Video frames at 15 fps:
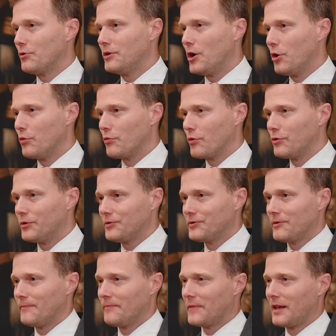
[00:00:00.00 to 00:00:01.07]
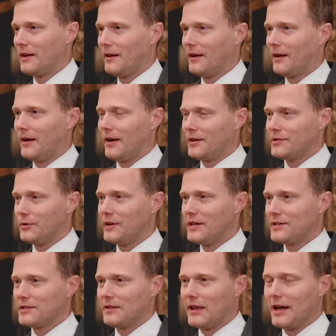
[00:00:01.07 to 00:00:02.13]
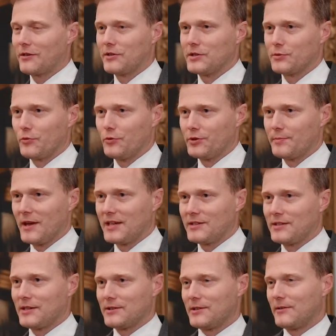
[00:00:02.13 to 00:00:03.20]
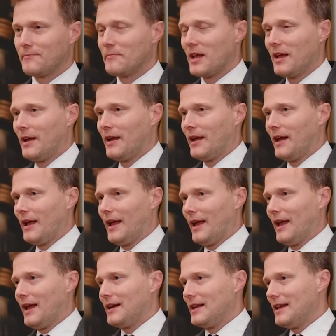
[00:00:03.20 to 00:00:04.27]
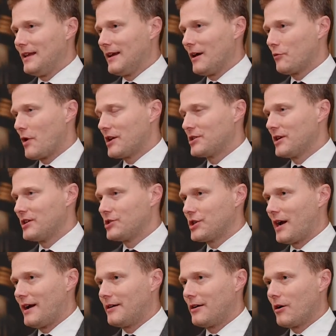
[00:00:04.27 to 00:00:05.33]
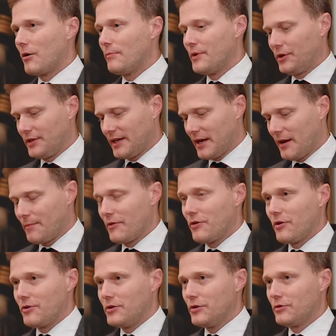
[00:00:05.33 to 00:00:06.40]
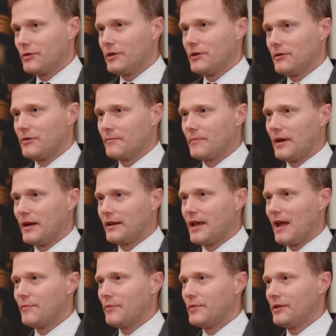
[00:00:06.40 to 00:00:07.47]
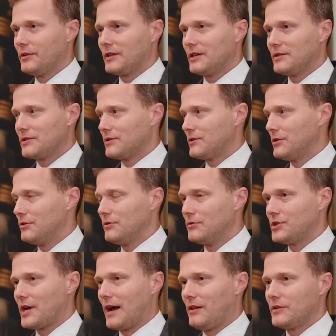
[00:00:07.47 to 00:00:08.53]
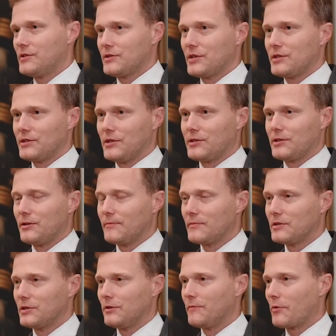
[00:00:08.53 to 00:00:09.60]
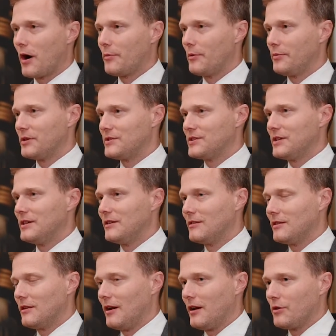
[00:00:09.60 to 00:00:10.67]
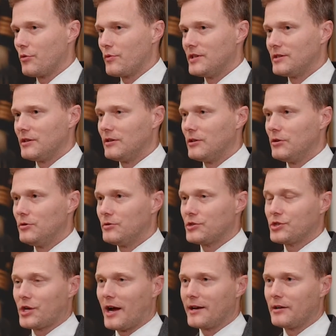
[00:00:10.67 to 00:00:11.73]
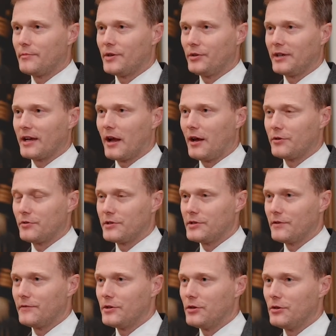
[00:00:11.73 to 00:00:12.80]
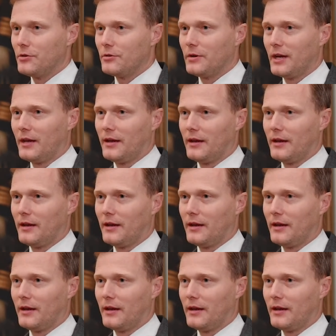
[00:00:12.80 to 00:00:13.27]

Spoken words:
or no rules. So he doesn't like this rules-based system. And Russia and China are building up their nuclear capabilities to challenge the system. So you've probably seen the recent news, China building hundreds of new